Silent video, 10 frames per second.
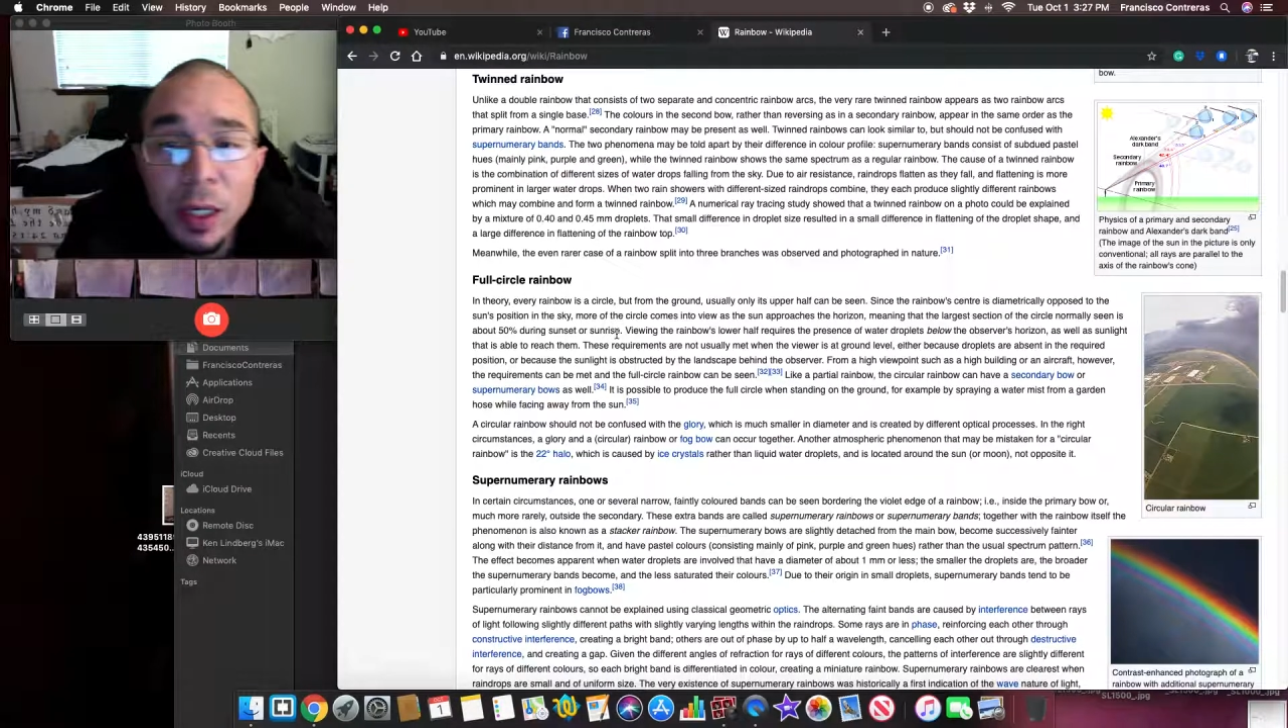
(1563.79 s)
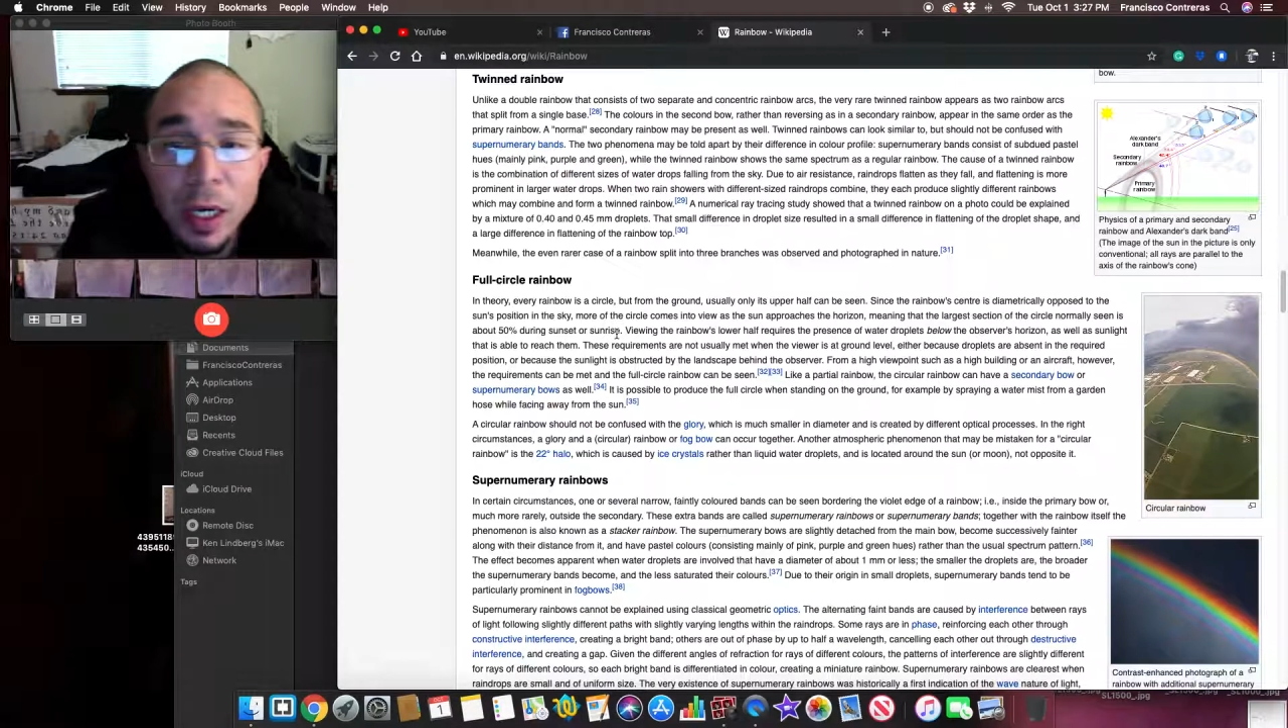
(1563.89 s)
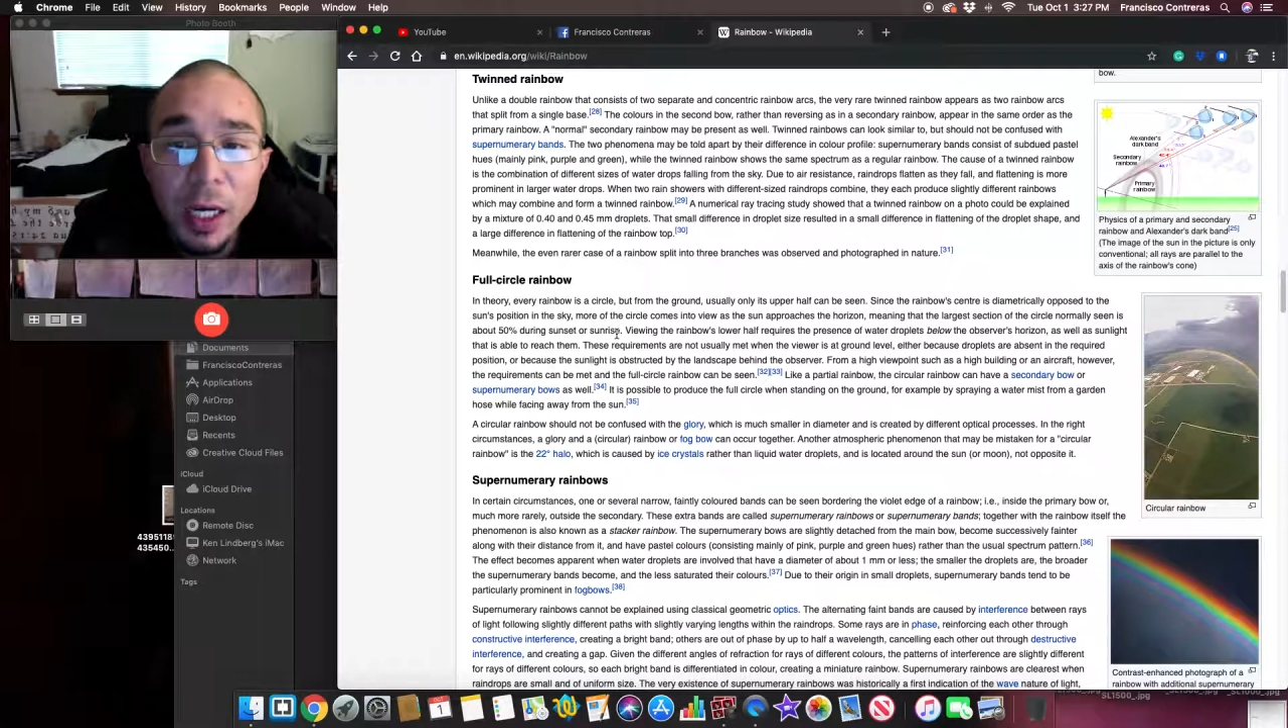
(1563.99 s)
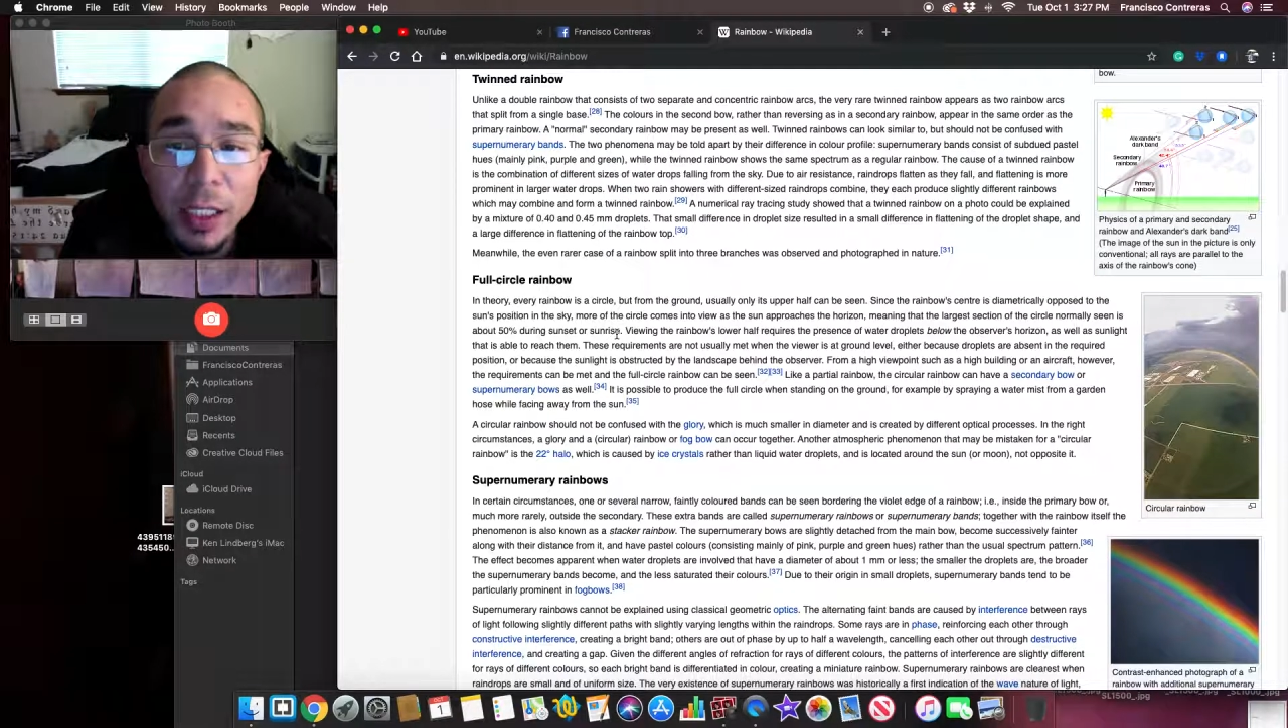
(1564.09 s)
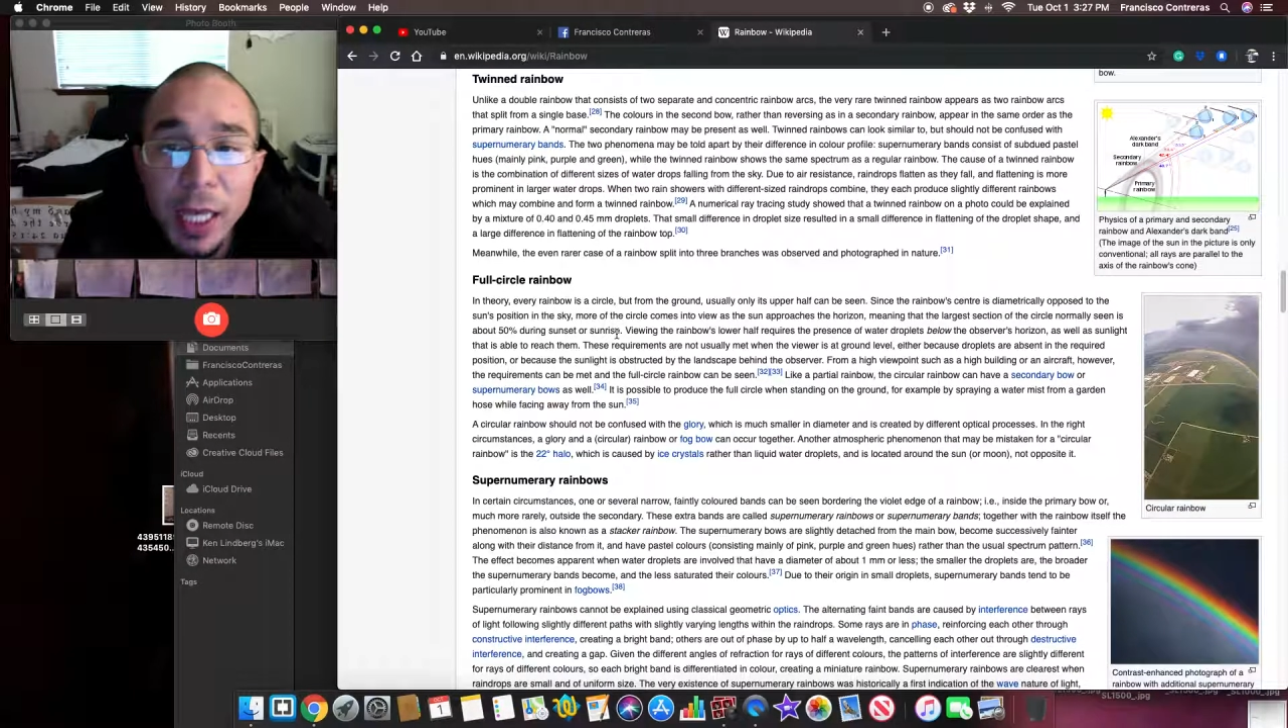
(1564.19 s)

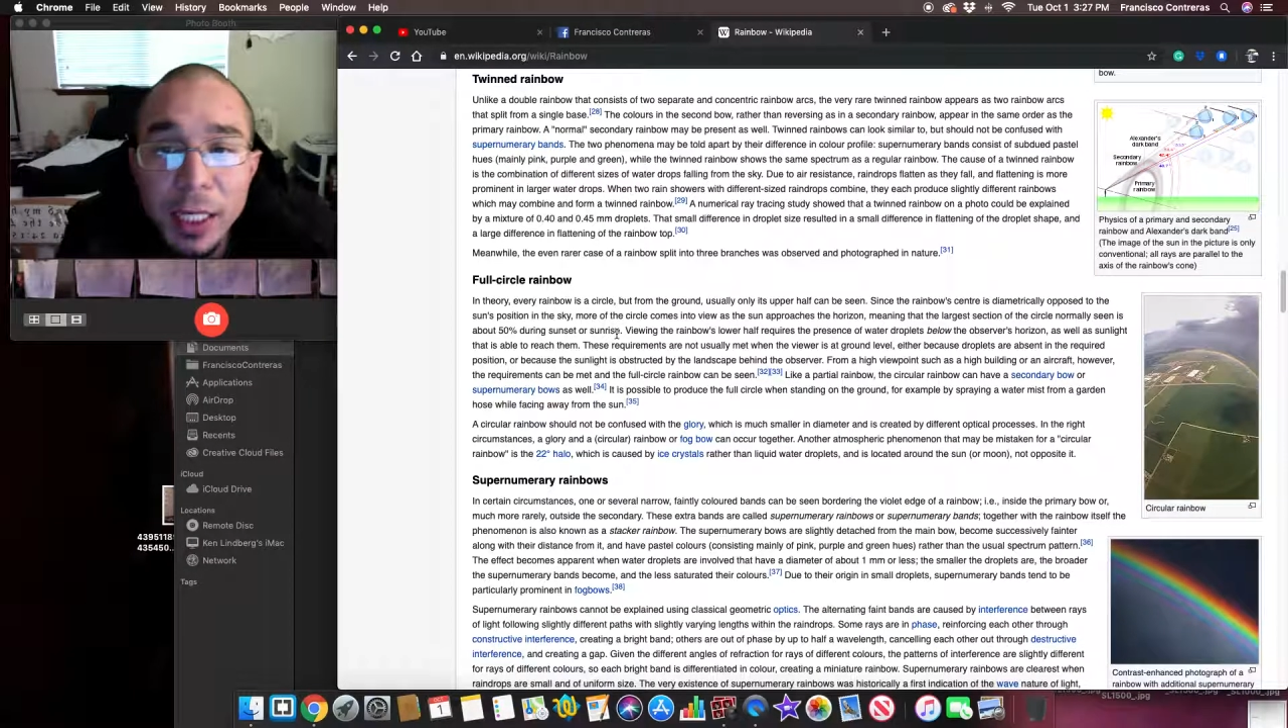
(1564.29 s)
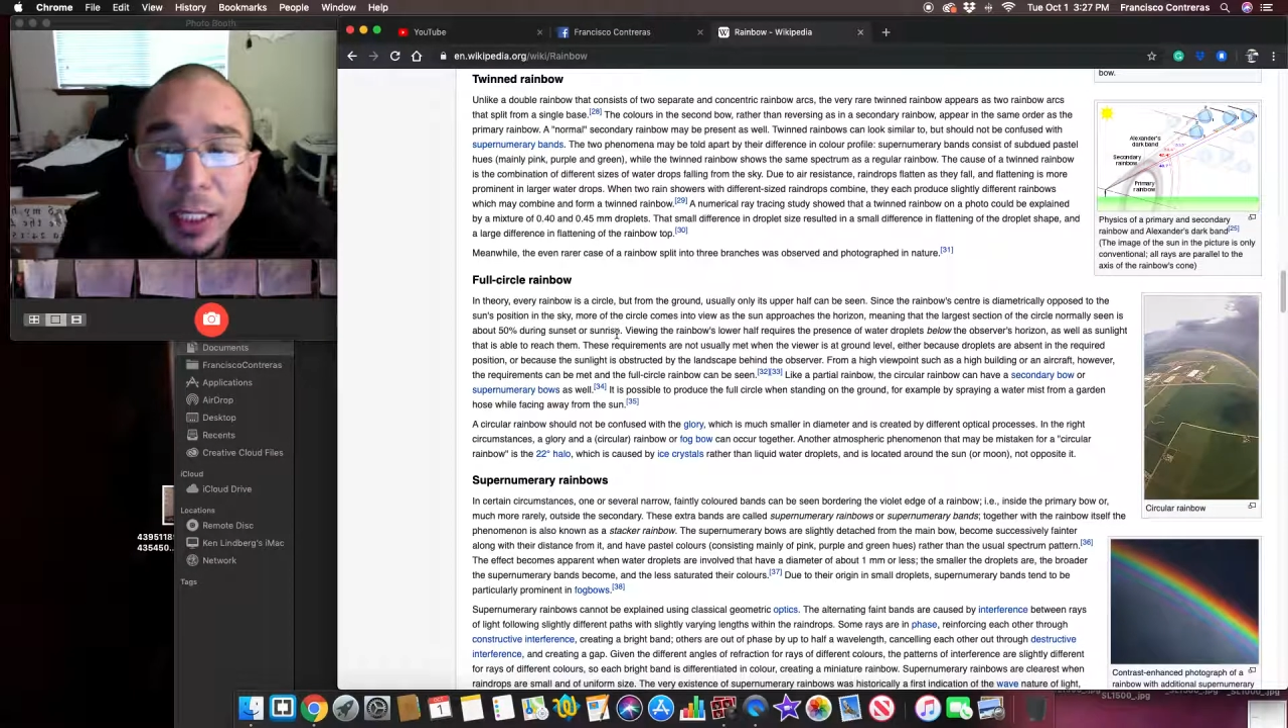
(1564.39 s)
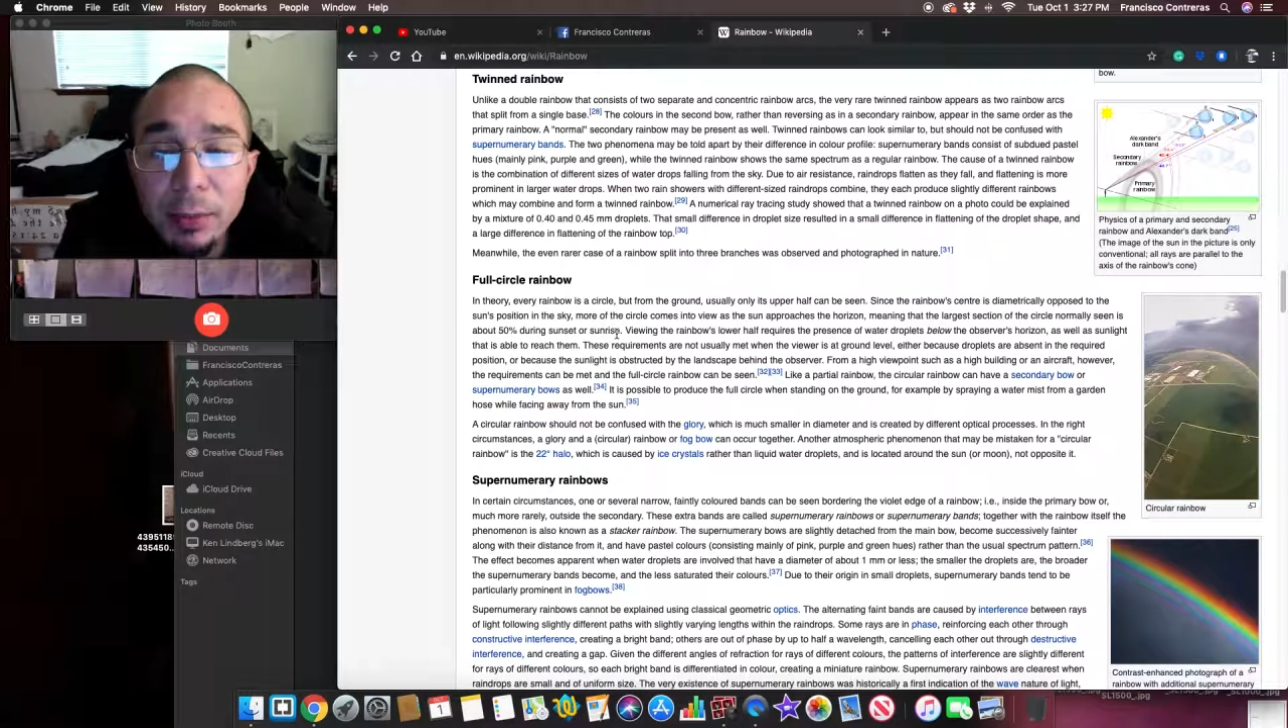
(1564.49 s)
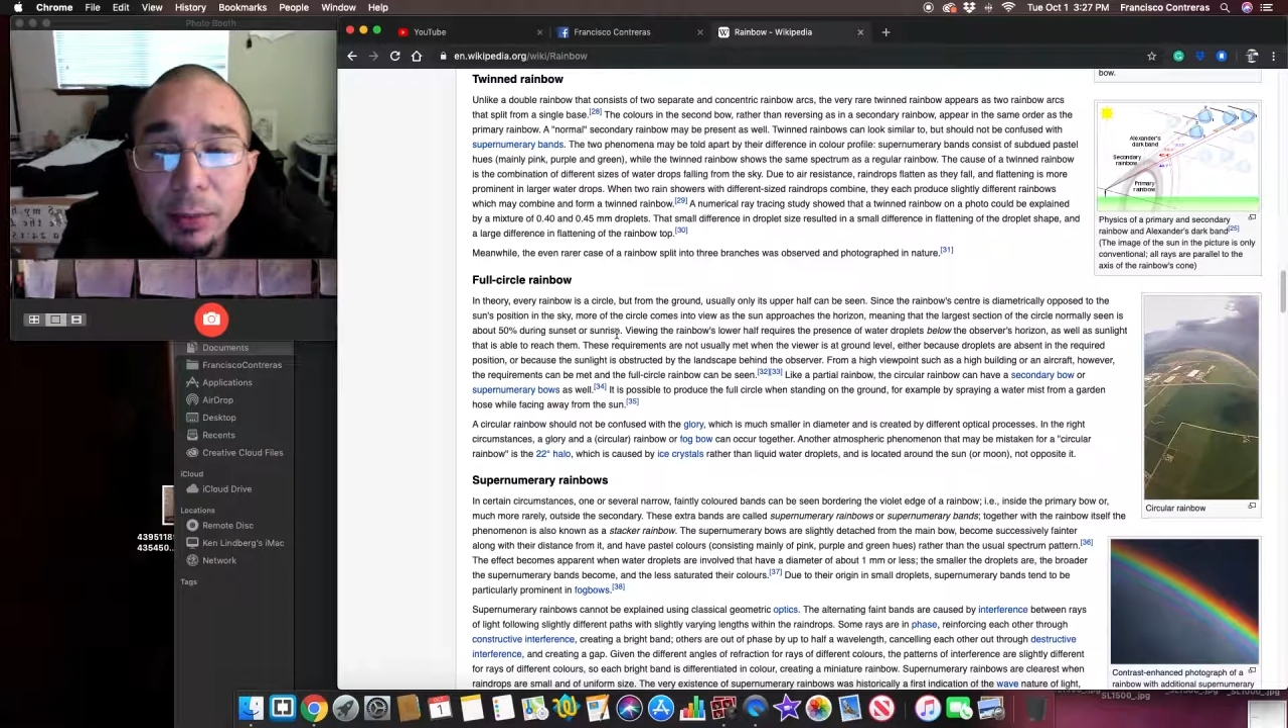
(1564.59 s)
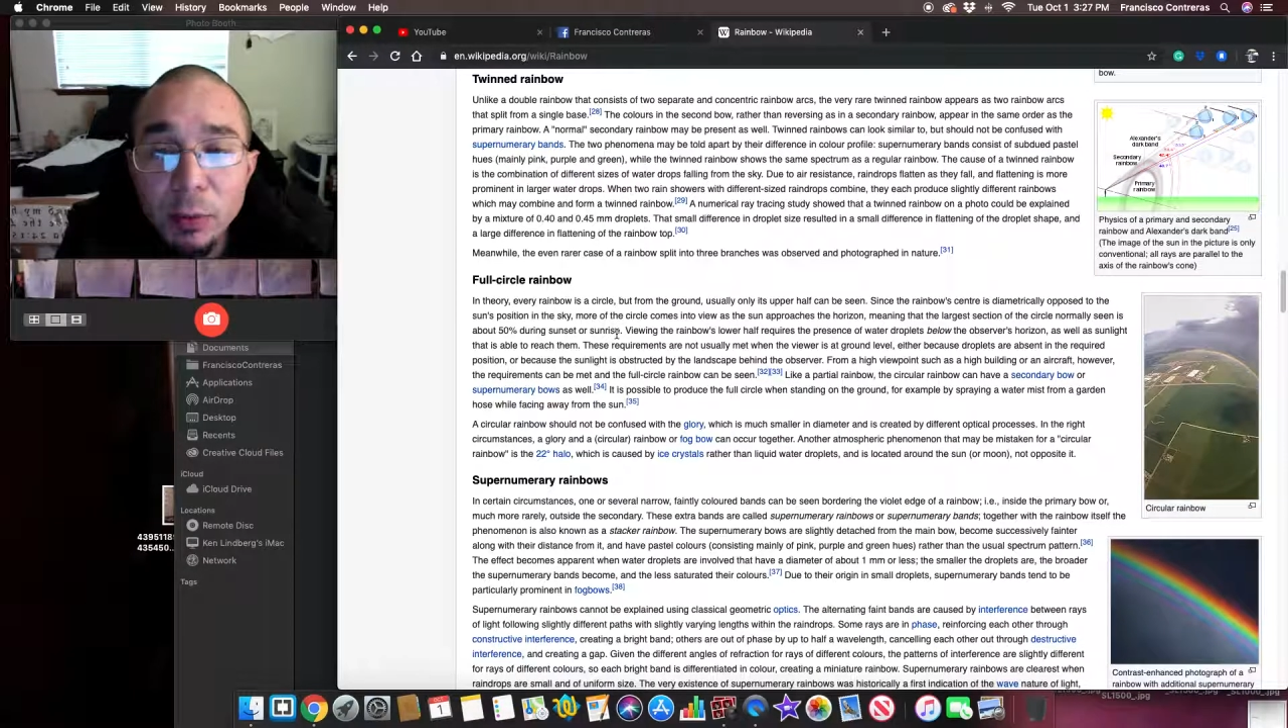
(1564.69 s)
Unlike a double